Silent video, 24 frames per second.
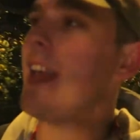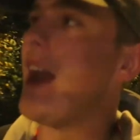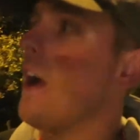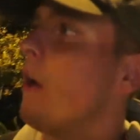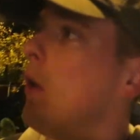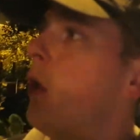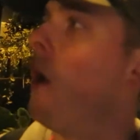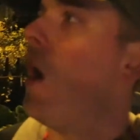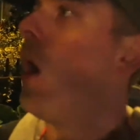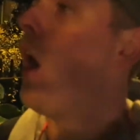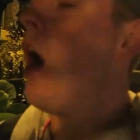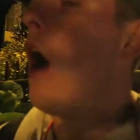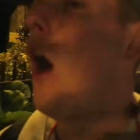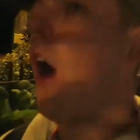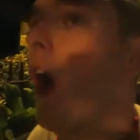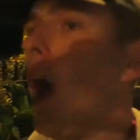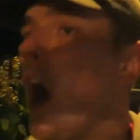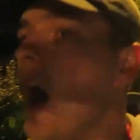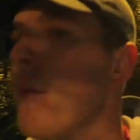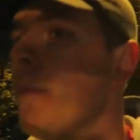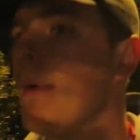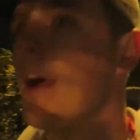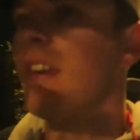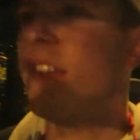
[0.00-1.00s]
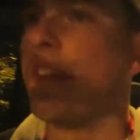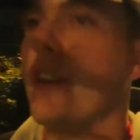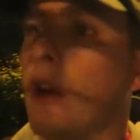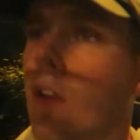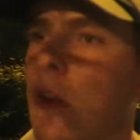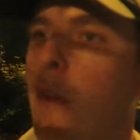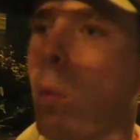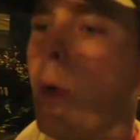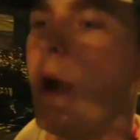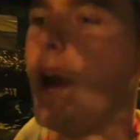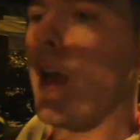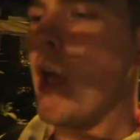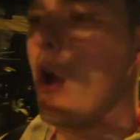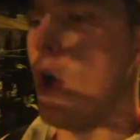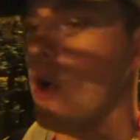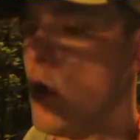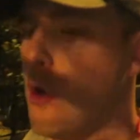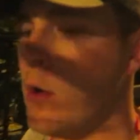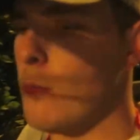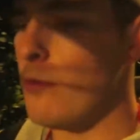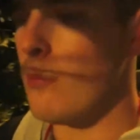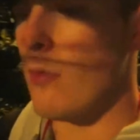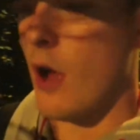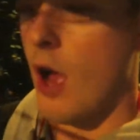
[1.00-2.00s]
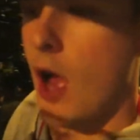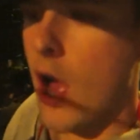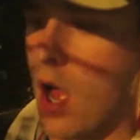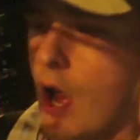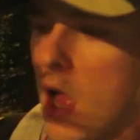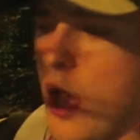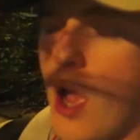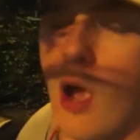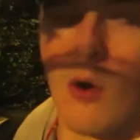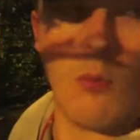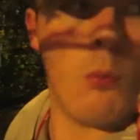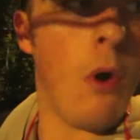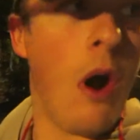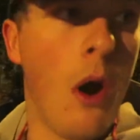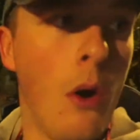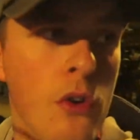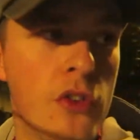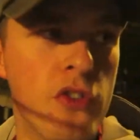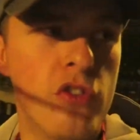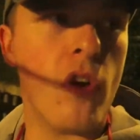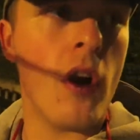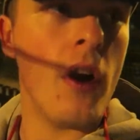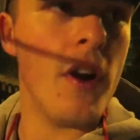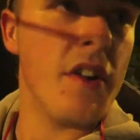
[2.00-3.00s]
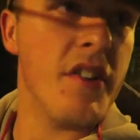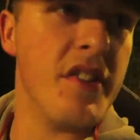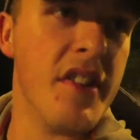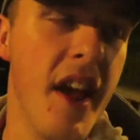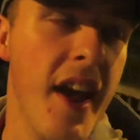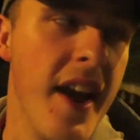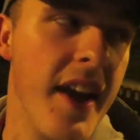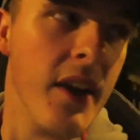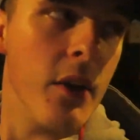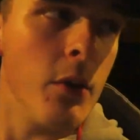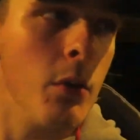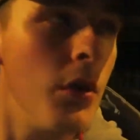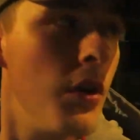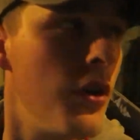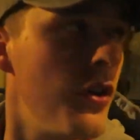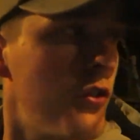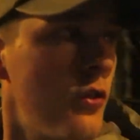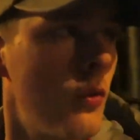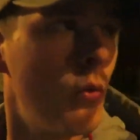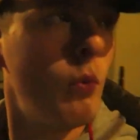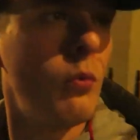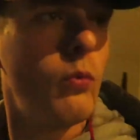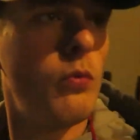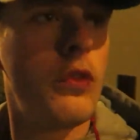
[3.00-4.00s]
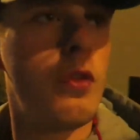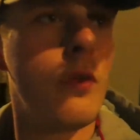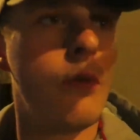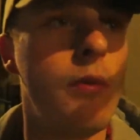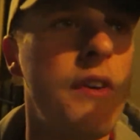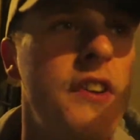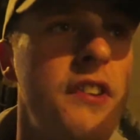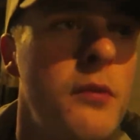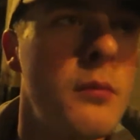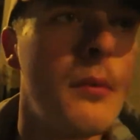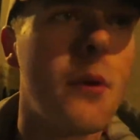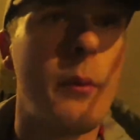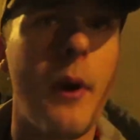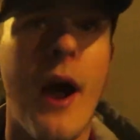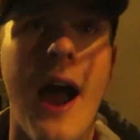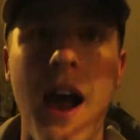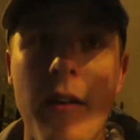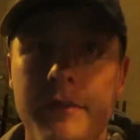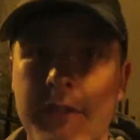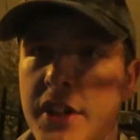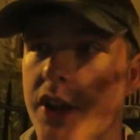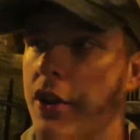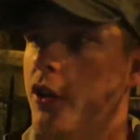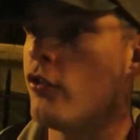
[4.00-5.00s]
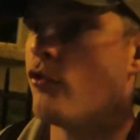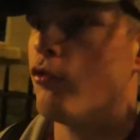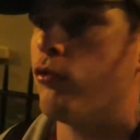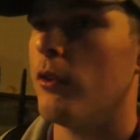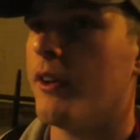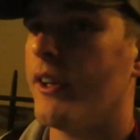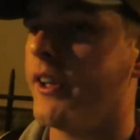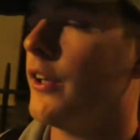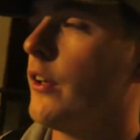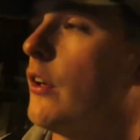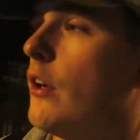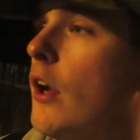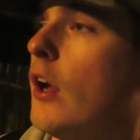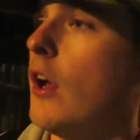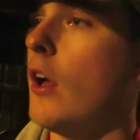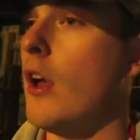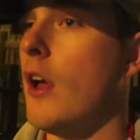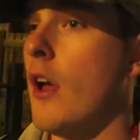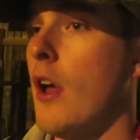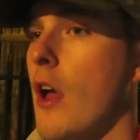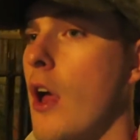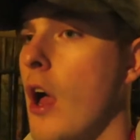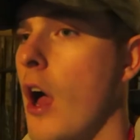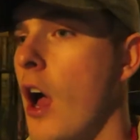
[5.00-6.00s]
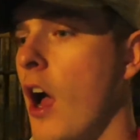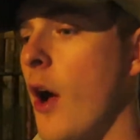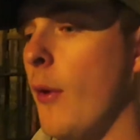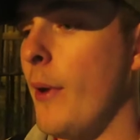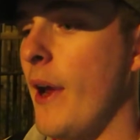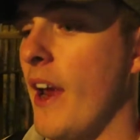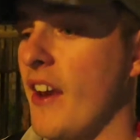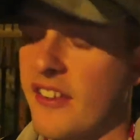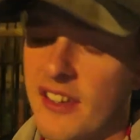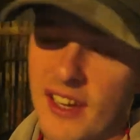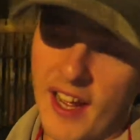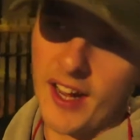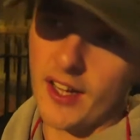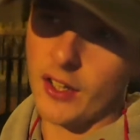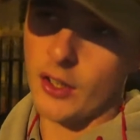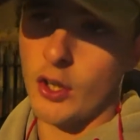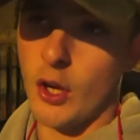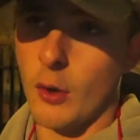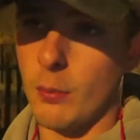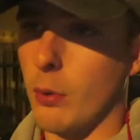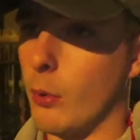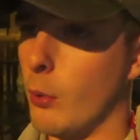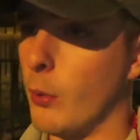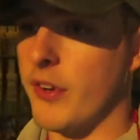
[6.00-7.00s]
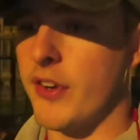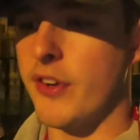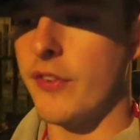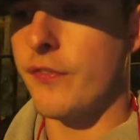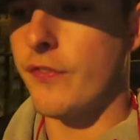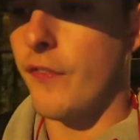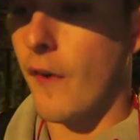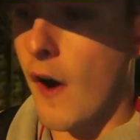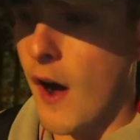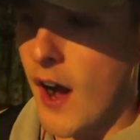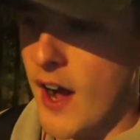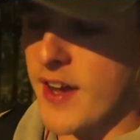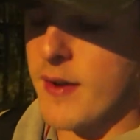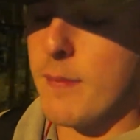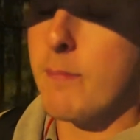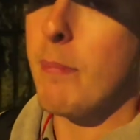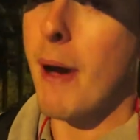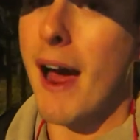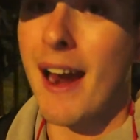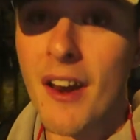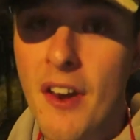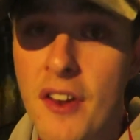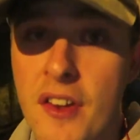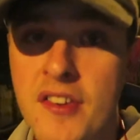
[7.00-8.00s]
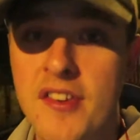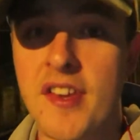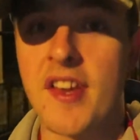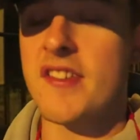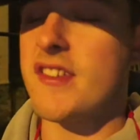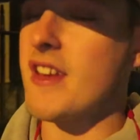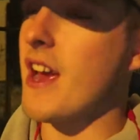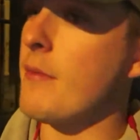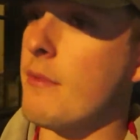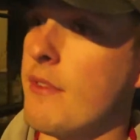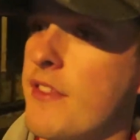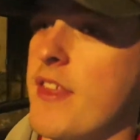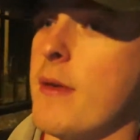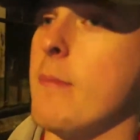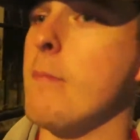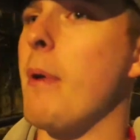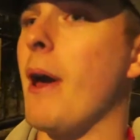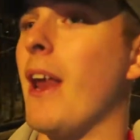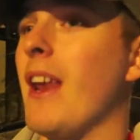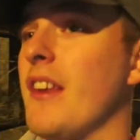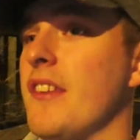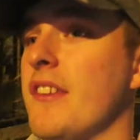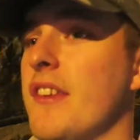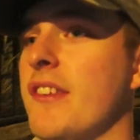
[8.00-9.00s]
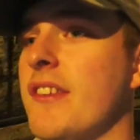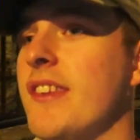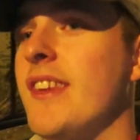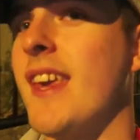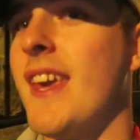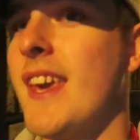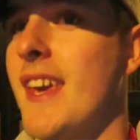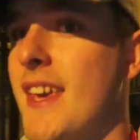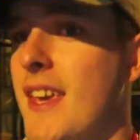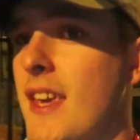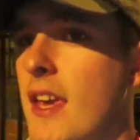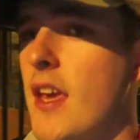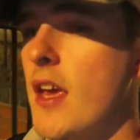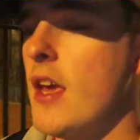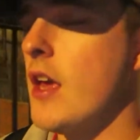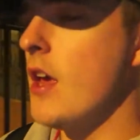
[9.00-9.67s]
Now, I'm actually on the way home, uh, and what I was trying to say was the reason we were having a drink. Uh, we actually had a couple, which is fine. Balance is everything, balance is key.